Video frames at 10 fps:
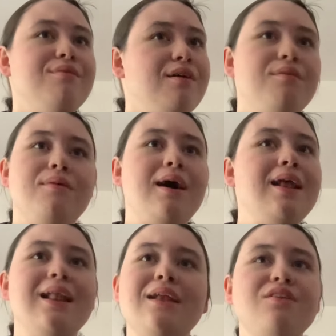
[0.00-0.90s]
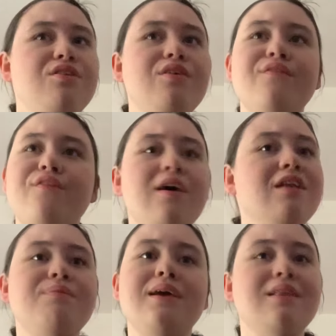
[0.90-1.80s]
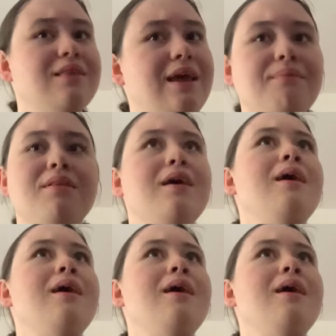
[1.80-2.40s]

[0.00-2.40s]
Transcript: but why let your voice be tamed?